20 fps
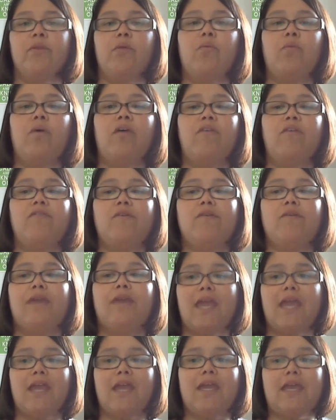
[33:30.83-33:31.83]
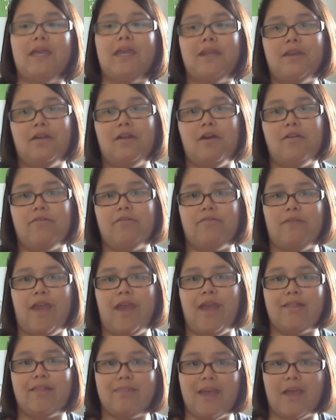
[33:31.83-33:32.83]
Well, if you can't get it off
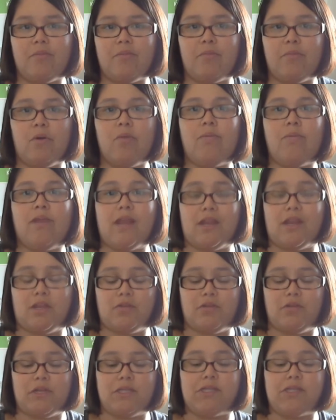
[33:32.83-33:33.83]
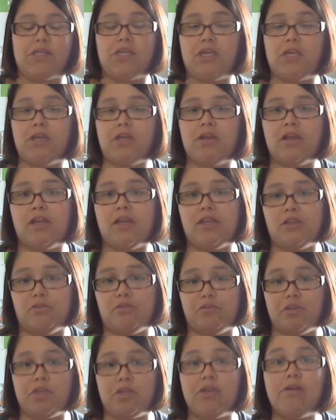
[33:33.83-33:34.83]
at that moment and you need to cure it, you
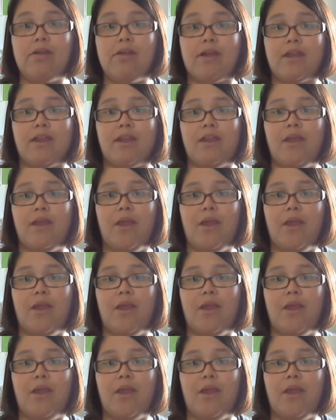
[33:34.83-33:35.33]
cure it.